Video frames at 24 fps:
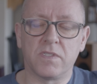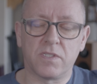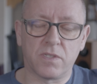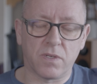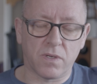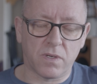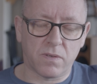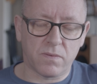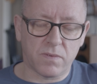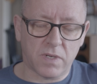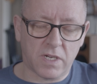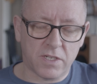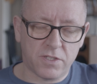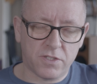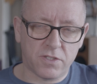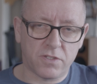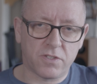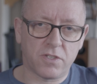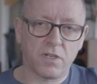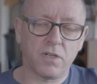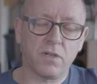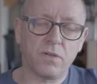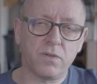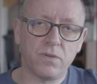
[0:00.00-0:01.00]
So I
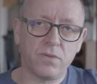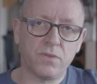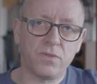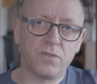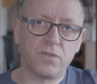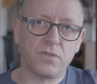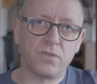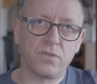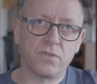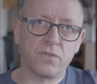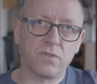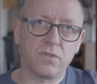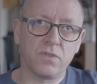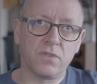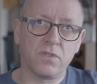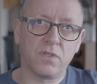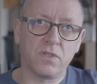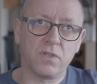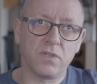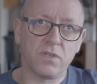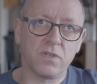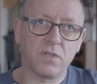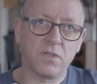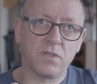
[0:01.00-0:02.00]
chose
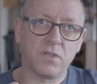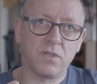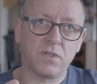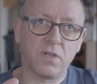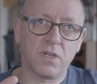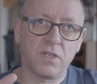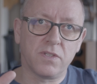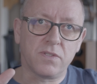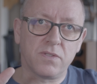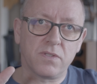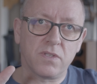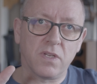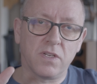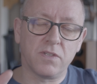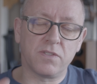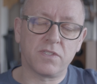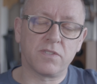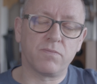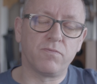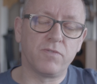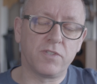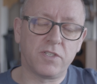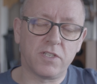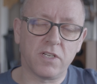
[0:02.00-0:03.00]
I
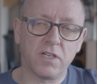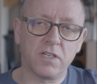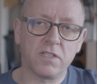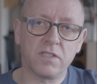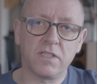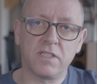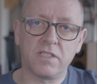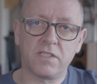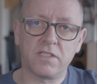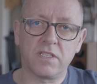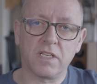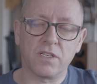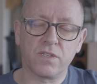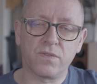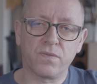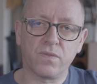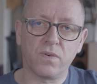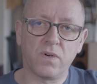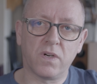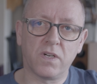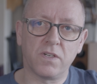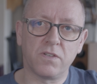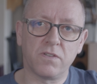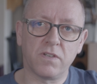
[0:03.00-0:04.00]
returned the
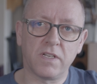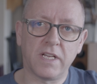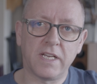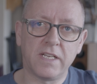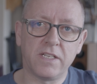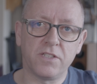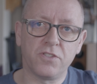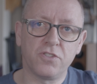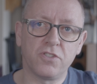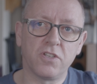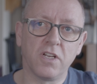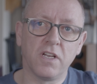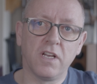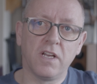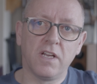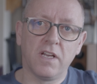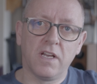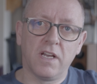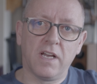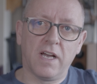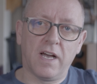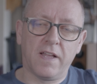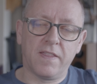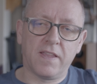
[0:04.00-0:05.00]
6400H
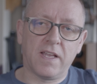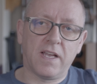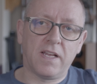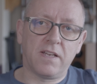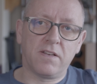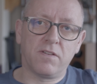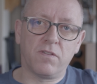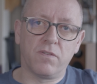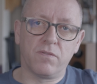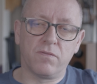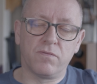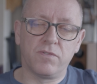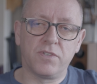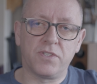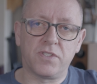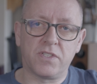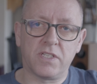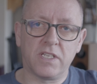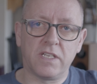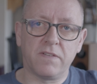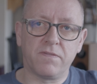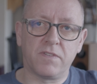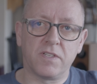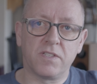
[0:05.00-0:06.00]
and then
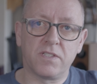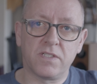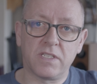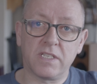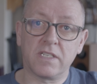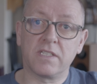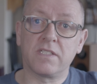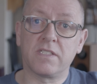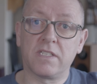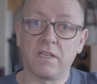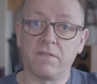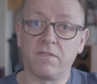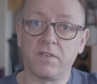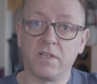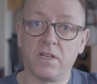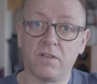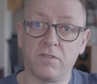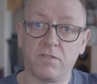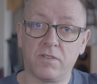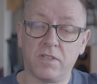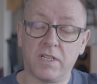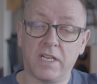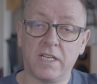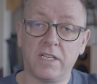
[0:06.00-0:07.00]
received a
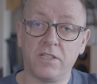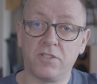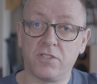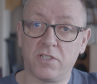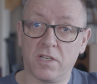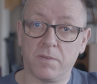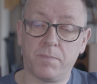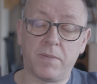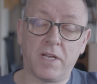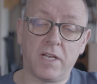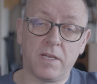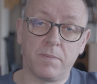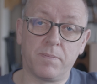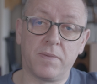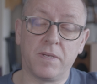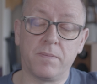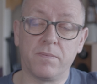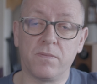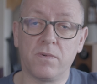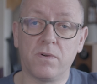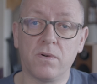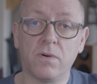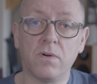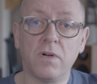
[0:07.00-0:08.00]
6700H. I paid a
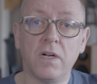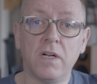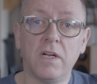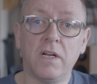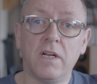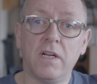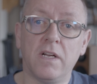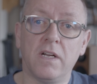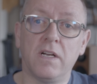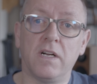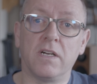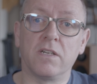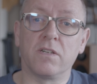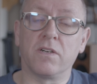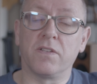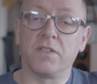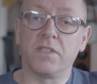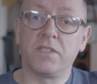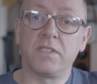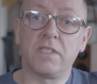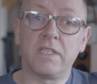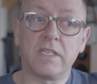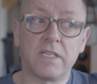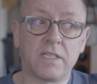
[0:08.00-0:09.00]
bit more and
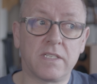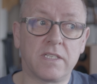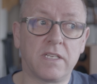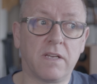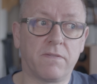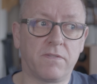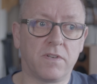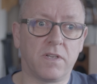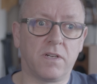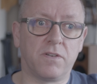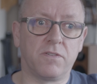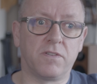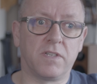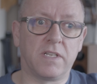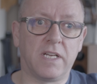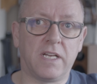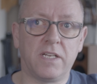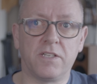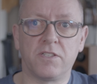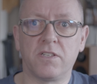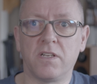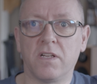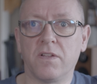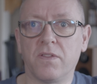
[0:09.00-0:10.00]
got the
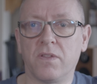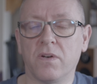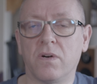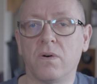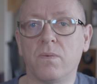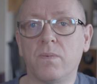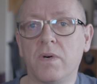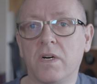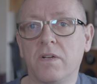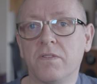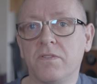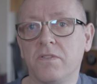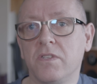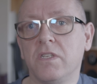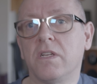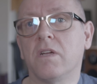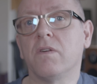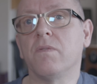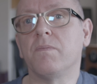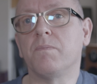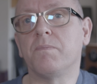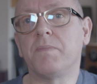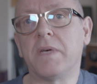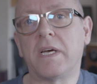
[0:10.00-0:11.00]
6700H. And I thought, well, you
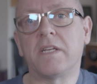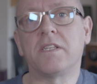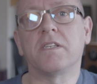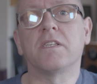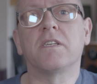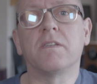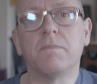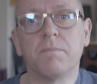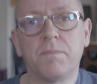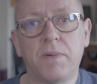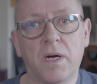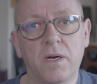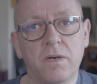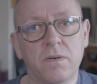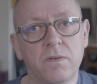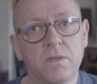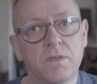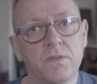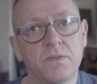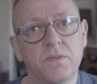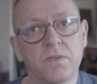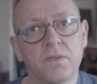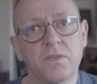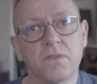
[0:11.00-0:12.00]
know, better
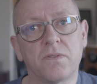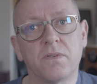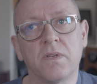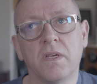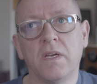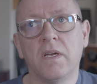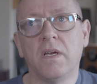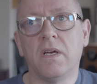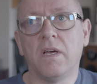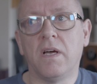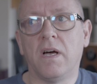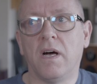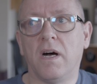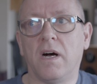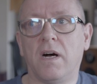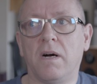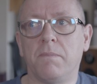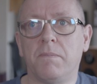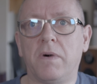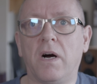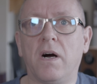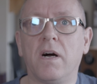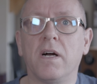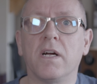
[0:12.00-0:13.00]
components,
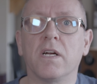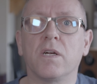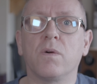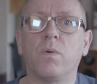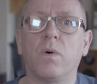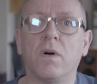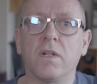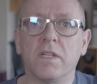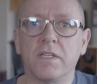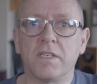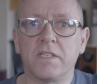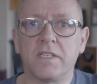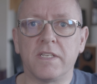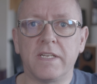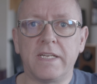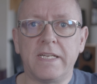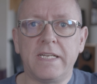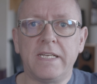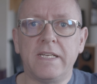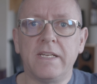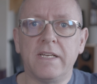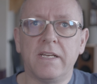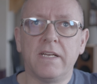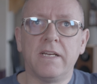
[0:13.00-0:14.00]
higher
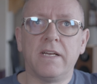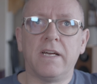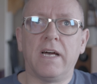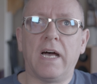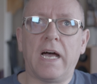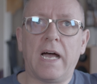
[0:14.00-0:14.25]
quality.